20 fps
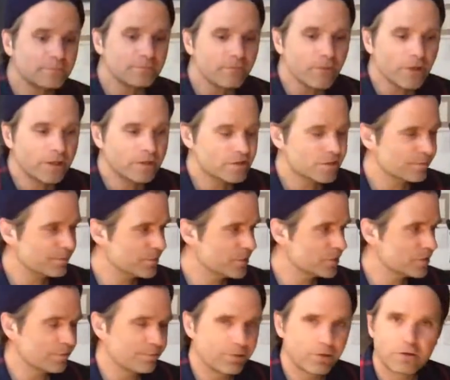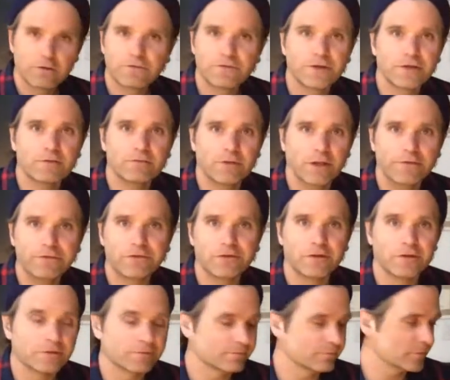it's a, just a perfect love
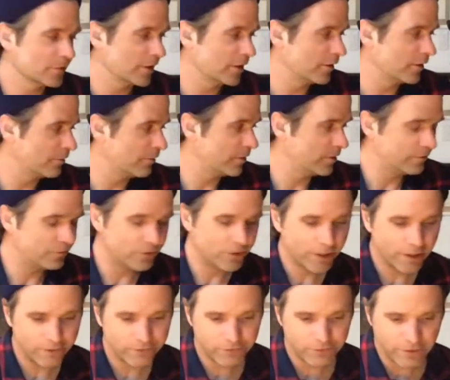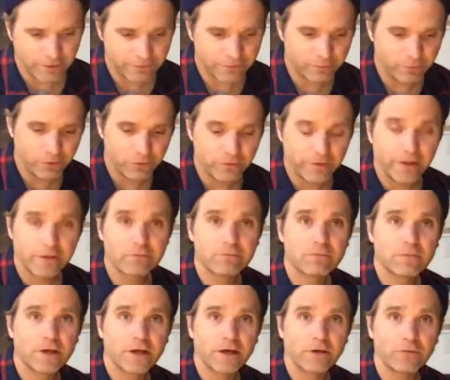song. Um, and if you guys are not familiar with that
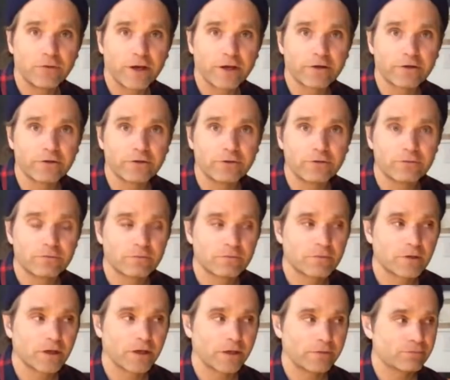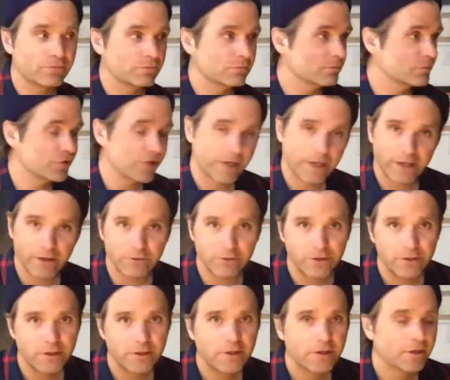uh, record, uh, check it out.
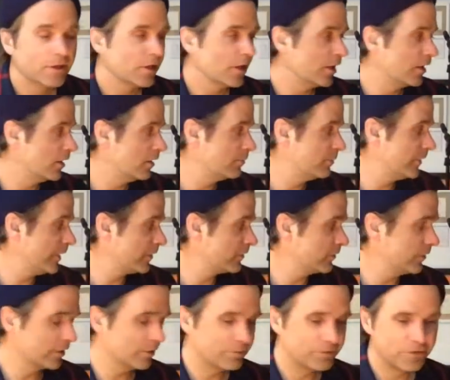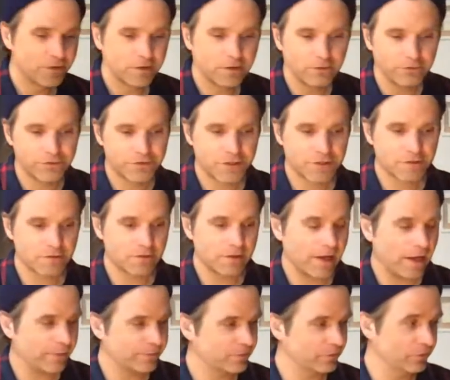Um, but that song in particular is just an
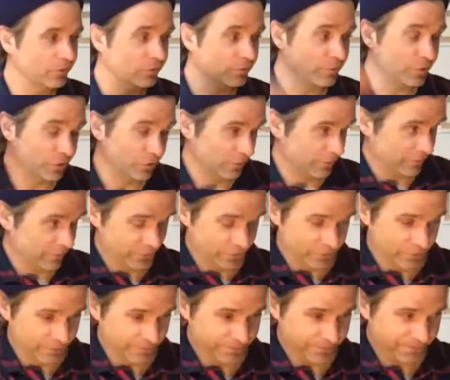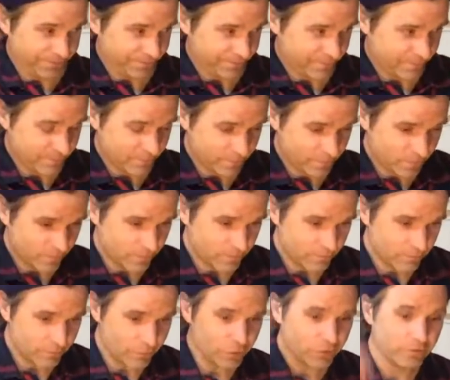absolutely beautiful,
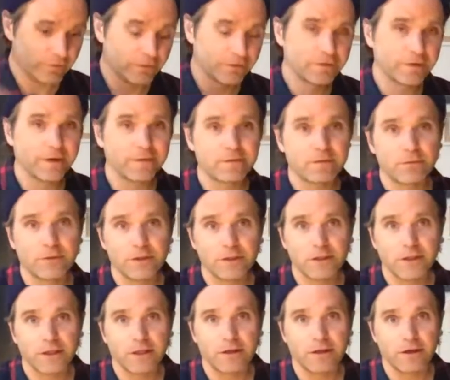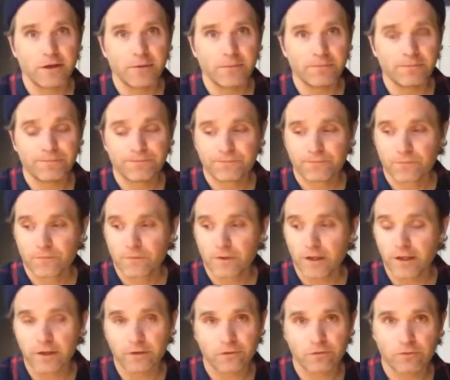beautiful sentiment, and um, I
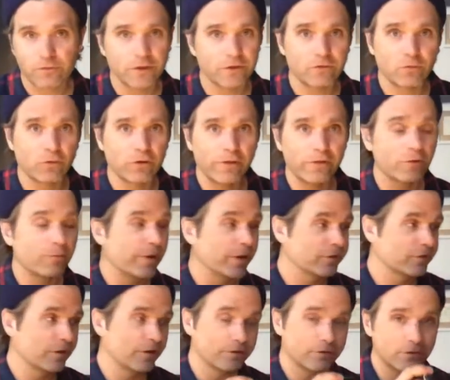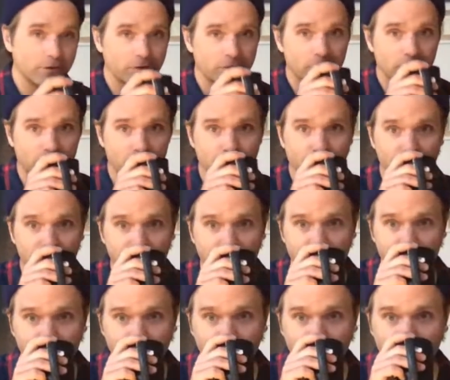think it's it's one of their best songs, and it's it's my
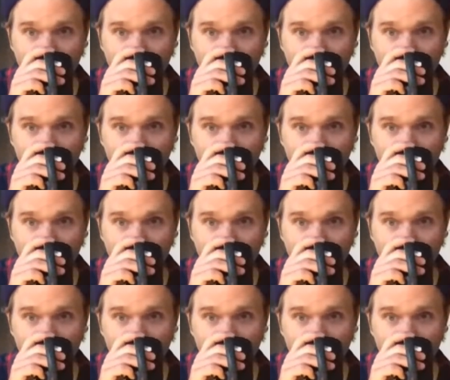favorite by